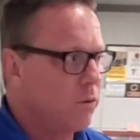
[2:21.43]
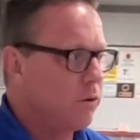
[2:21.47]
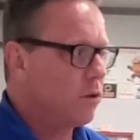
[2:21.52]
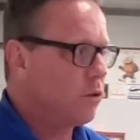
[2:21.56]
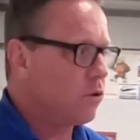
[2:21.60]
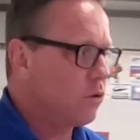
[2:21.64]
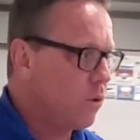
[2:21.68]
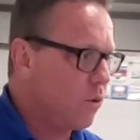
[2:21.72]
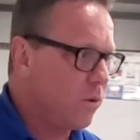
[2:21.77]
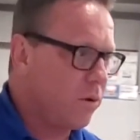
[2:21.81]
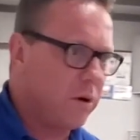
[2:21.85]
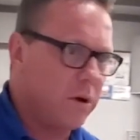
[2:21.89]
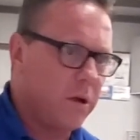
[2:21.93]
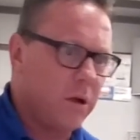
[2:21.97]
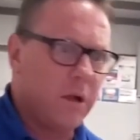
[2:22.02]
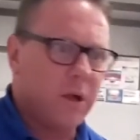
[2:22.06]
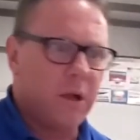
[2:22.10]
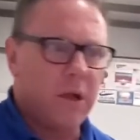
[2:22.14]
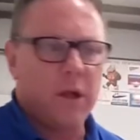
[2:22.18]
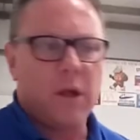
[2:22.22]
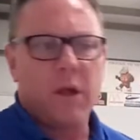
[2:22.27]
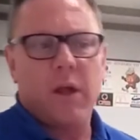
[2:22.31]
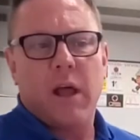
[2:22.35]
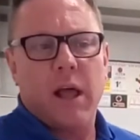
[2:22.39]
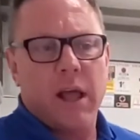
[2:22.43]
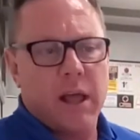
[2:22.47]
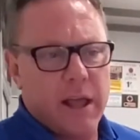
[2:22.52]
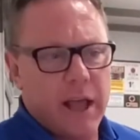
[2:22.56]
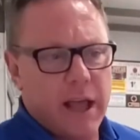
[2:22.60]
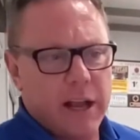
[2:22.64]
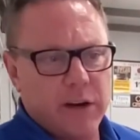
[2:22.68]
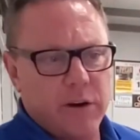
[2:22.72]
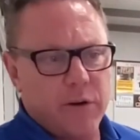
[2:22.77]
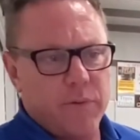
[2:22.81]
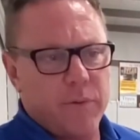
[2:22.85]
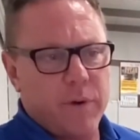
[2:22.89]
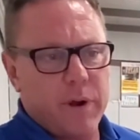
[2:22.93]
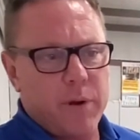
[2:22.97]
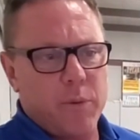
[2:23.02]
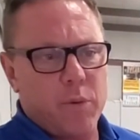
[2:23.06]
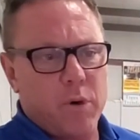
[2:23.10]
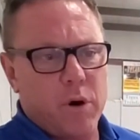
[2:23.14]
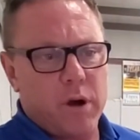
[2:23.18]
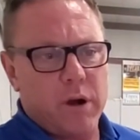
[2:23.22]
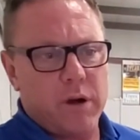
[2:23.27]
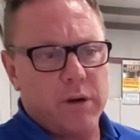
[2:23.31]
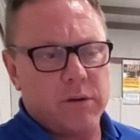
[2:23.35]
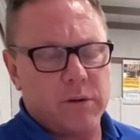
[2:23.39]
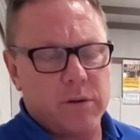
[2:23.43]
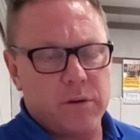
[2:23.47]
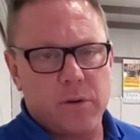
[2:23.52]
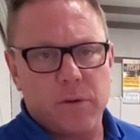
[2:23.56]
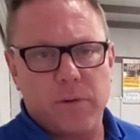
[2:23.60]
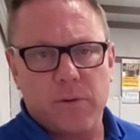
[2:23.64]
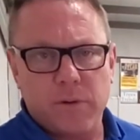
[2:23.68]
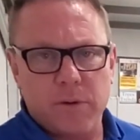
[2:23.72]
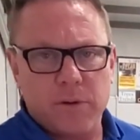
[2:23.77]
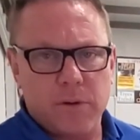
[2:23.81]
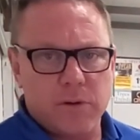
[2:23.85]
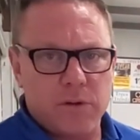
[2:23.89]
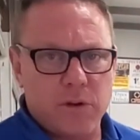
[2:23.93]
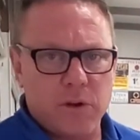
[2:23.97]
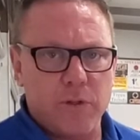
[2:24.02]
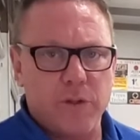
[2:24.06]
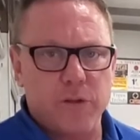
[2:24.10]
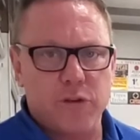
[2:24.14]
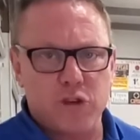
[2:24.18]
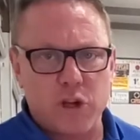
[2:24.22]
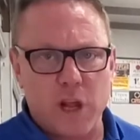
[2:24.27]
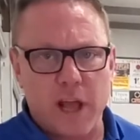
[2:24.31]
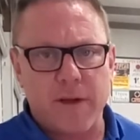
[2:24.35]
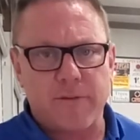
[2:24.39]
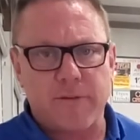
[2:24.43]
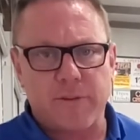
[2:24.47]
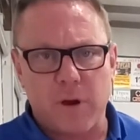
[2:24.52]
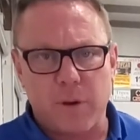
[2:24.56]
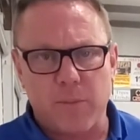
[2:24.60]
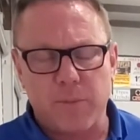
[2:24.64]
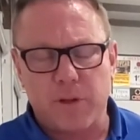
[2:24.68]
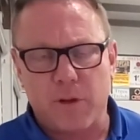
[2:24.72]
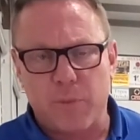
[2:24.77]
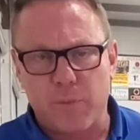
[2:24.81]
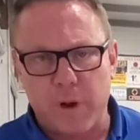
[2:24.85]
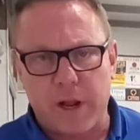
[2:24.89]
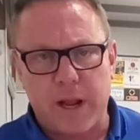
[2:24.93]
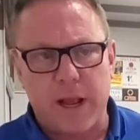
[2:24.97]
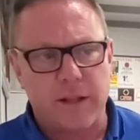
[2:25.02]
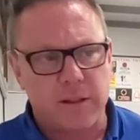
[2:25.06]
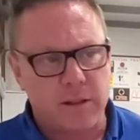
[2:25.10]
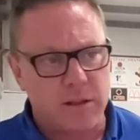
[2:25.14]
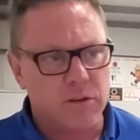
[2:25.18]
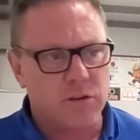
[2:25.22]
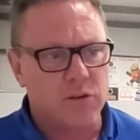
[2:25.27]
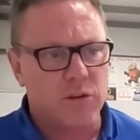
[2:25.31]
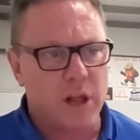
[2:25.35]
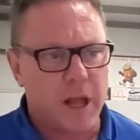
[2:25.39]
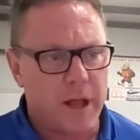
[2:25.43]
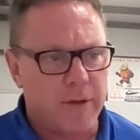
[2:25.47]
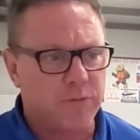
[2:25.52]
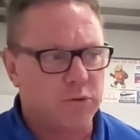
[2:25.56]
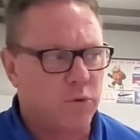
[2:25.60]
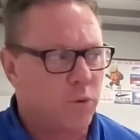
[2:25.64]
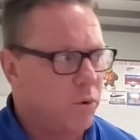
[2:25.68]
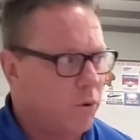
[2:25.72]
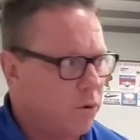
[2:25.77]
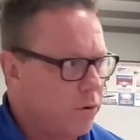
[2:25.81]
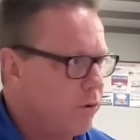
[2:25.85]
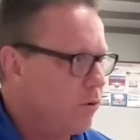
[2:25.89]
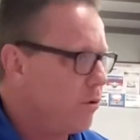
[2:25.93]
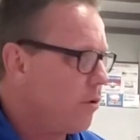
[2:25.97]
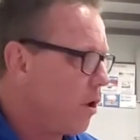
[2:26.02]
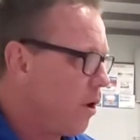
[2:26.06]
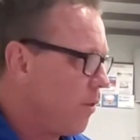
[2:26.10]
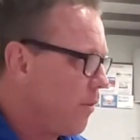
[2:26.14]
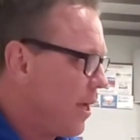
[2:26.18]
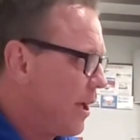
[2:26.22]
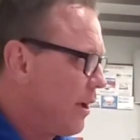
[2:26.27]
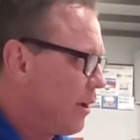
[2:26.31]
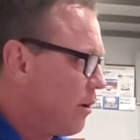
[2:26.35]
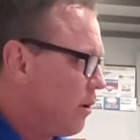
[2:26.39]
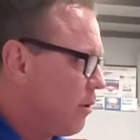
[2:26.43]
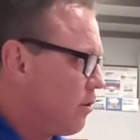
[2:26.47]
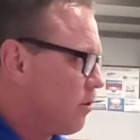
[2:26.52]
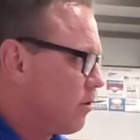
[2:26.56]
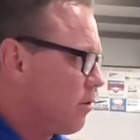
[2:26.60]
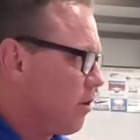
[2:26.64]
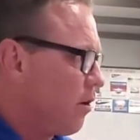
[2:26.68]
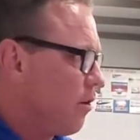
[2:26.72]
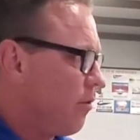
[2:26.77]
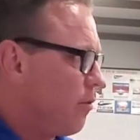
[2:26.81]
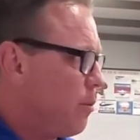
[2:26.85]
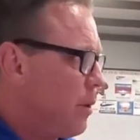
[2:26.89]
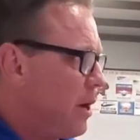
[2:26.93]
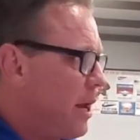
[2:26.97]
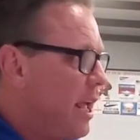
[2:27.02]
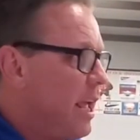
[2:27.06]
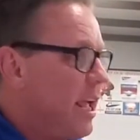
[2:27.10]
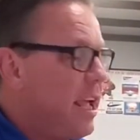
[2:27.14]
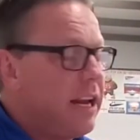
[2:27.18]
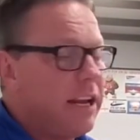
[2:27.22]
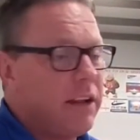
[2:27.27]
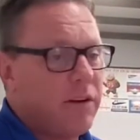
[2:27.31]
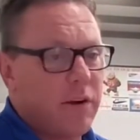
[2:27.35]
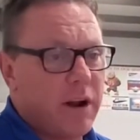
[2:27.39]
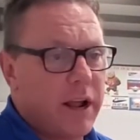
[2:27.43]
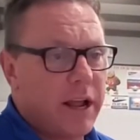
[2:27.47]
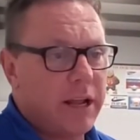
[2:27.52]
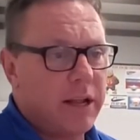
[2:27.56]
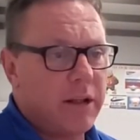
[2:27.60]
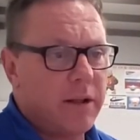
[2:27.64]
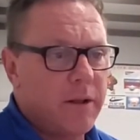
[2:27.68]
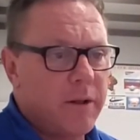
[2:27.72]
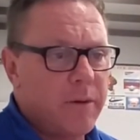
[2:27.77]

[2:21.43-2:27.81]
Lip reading: short, had to rent one till the shaft comes in. We got the shaft ordered and all that good stuff. But at any rate,